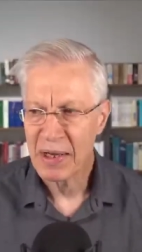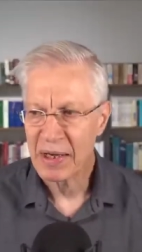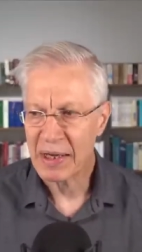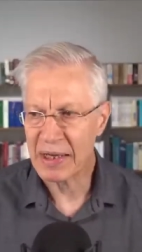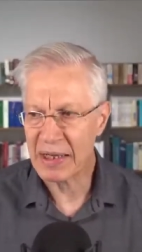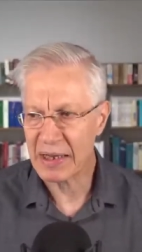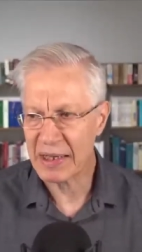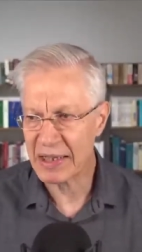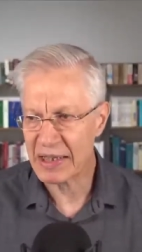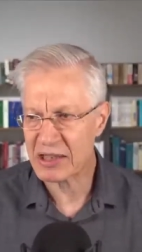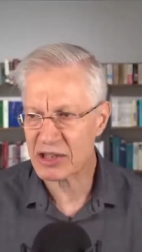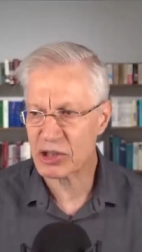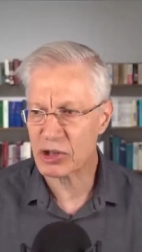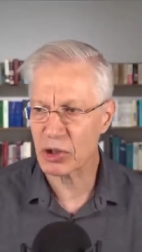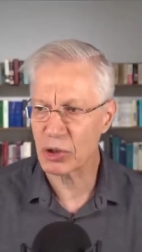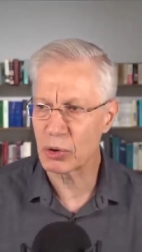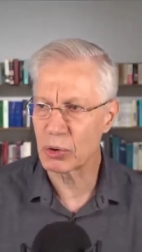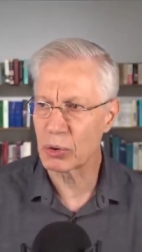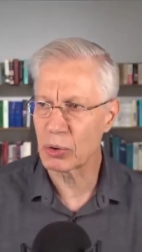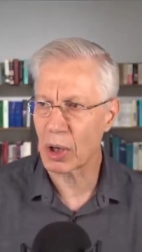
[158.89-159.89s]
He links
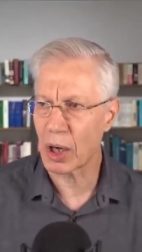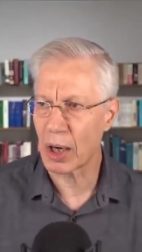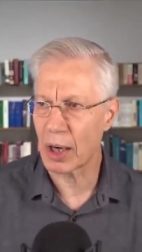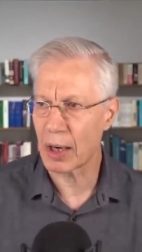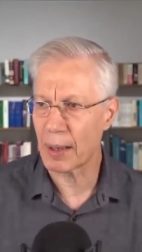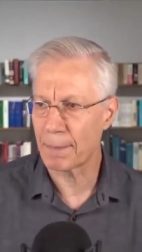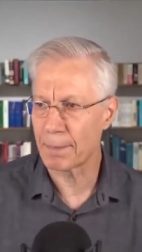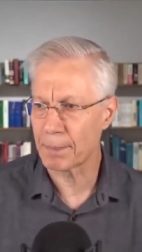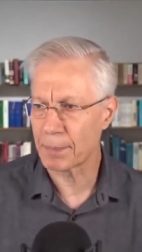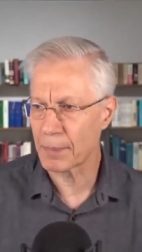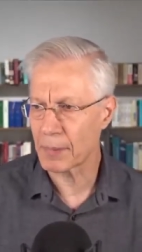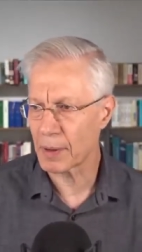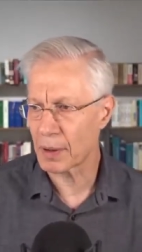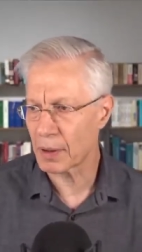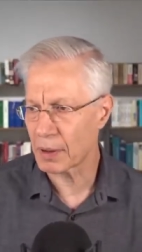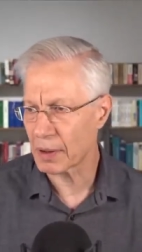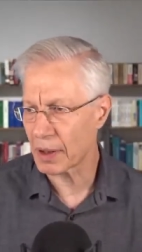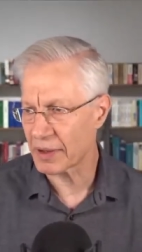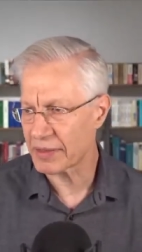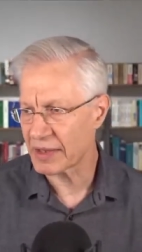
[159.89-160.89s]
to, um,
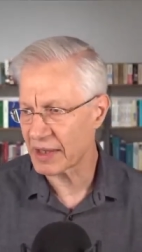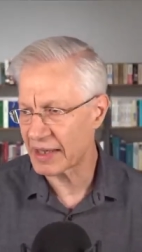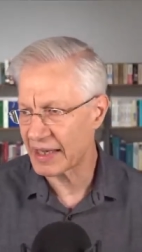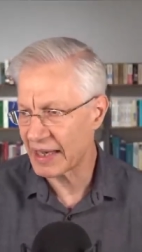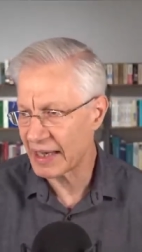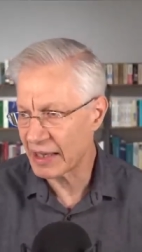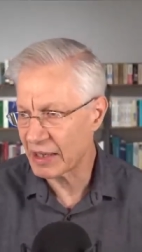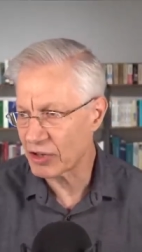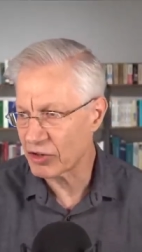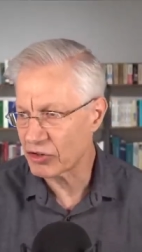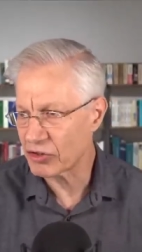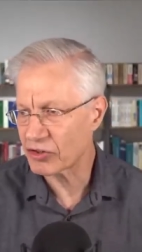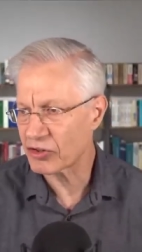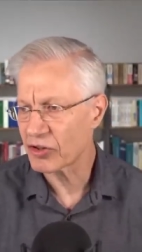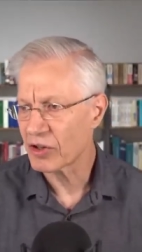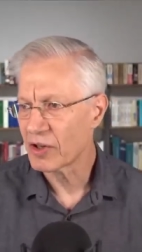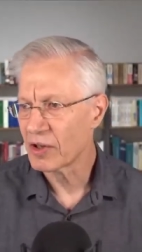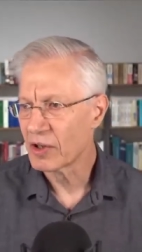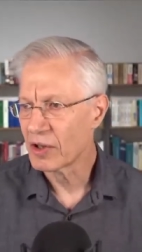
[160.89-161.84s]
uh, I think, his...